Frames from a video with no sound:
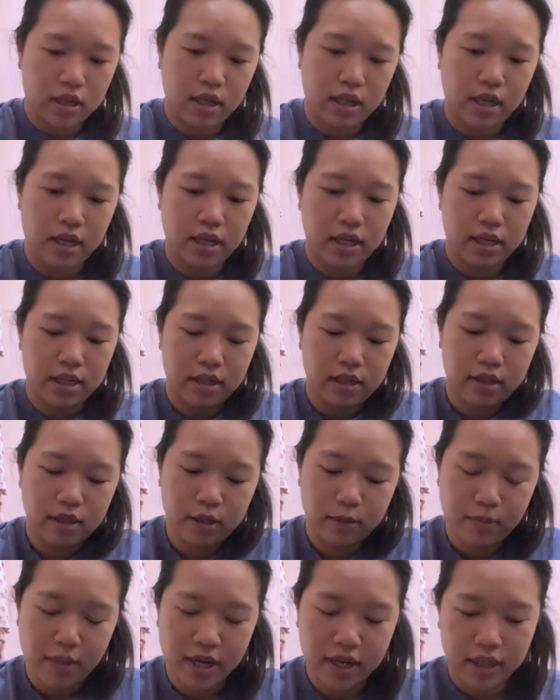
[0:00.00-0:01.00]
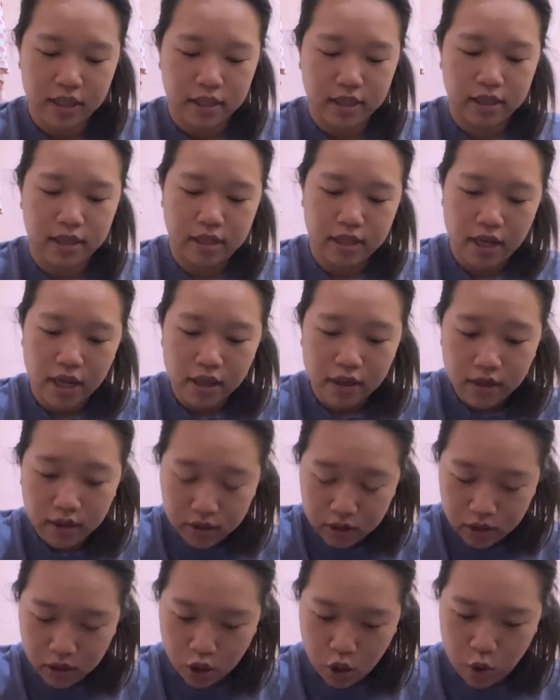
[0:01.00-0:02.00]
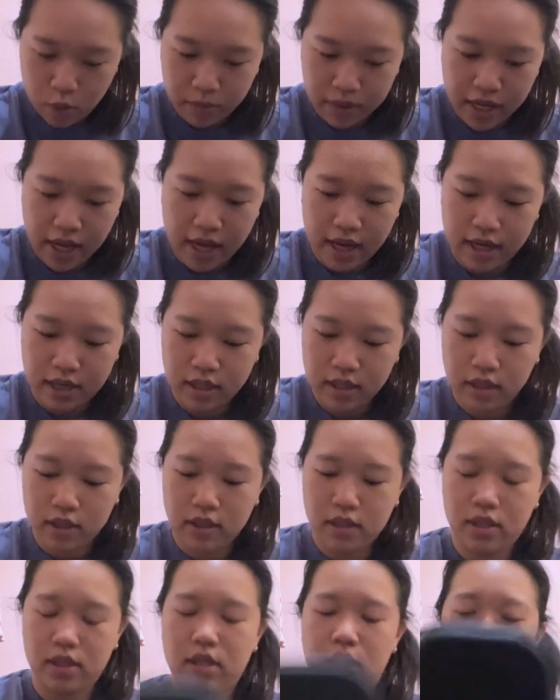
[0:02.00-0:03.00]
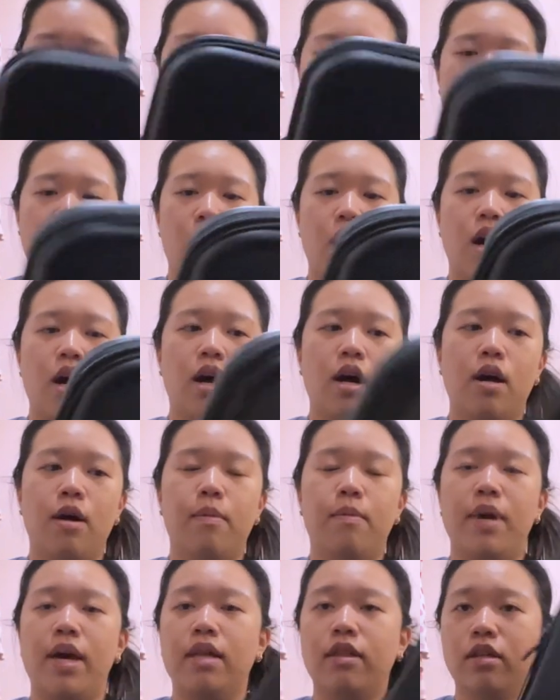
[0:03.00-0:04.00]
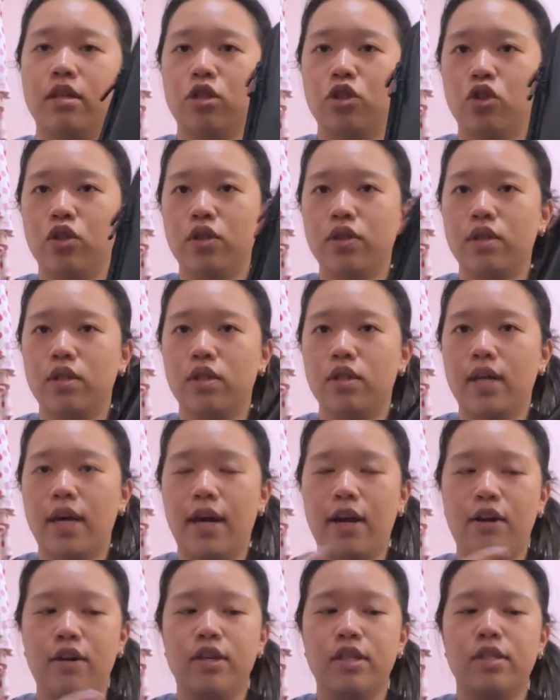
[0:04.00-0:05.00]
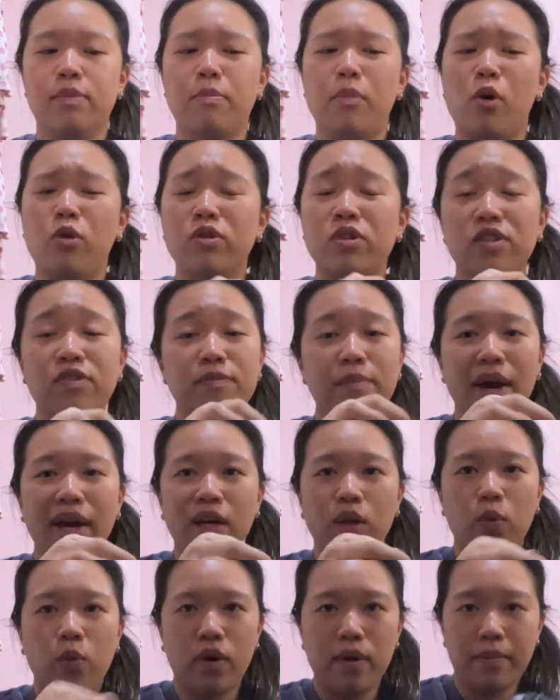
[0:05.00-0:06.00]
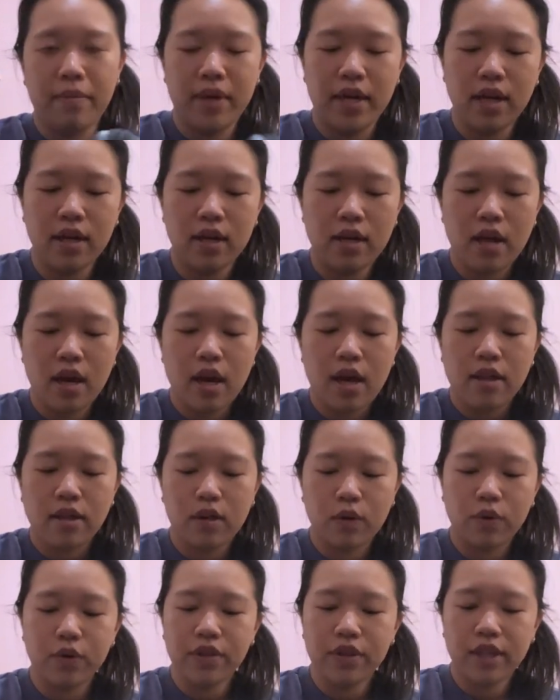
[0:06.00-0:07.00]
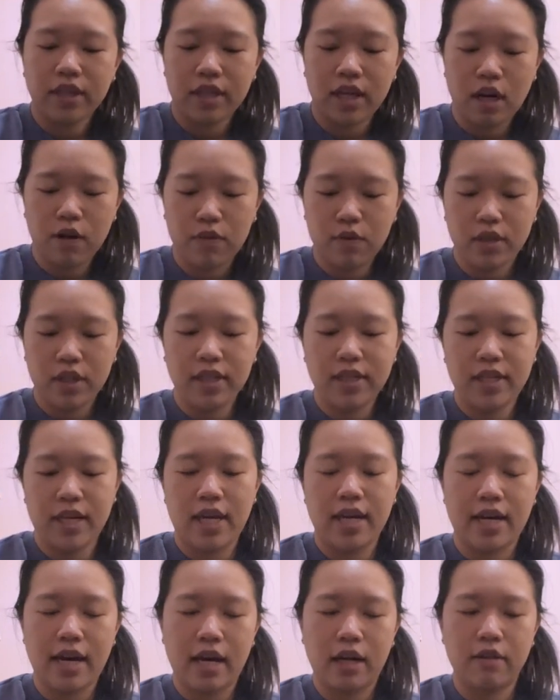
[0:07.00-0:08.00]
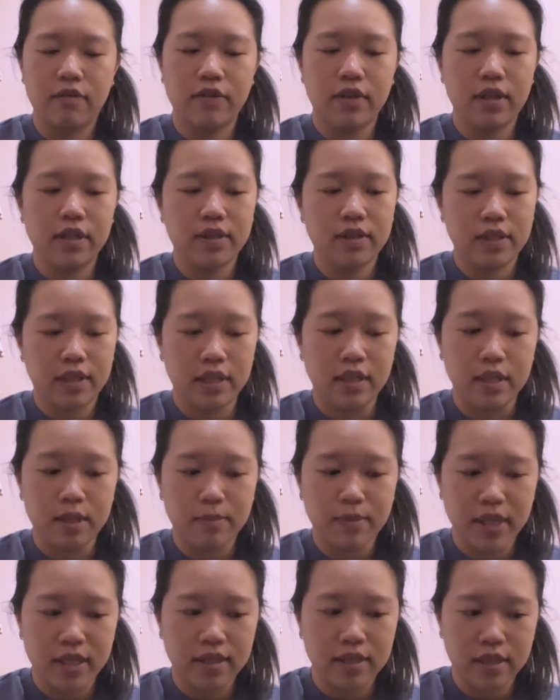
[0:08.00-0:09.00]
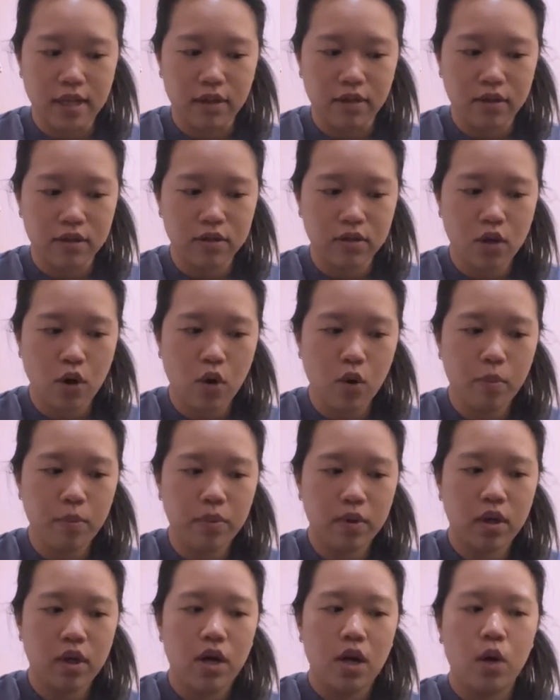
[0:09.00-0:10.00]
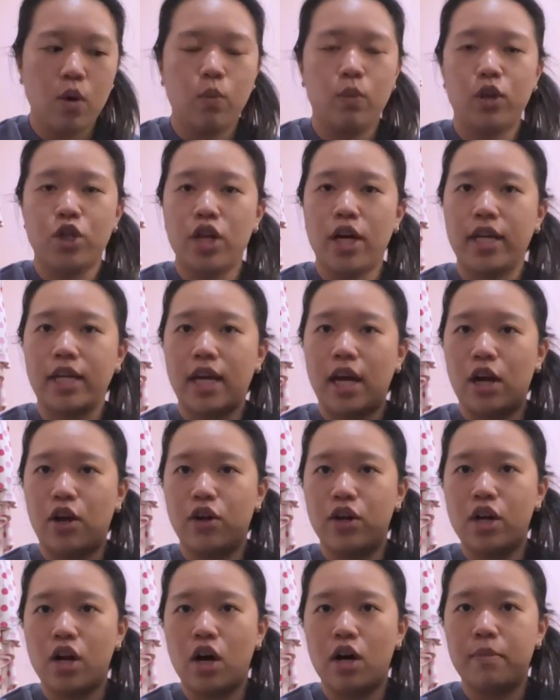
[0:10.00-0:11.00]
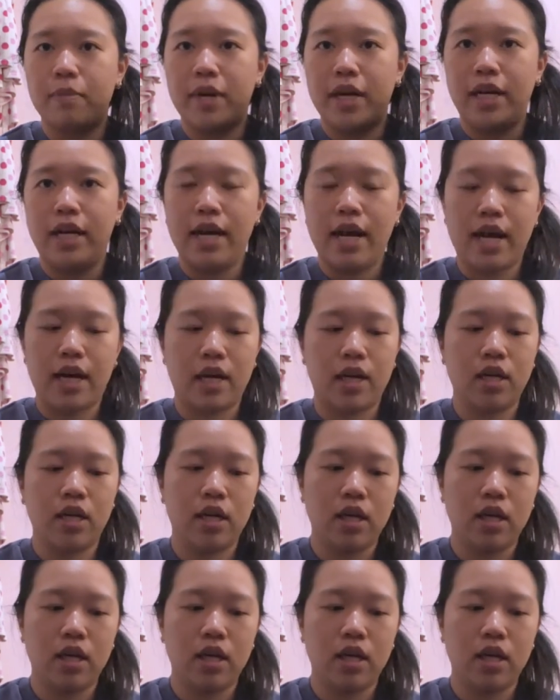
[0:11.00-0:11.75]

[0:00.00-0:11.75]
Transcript: is my stethoscope case. Um, and this just carries most of my equipment. The only thing that I really take out of this is my stethoscope, which I carry on my neck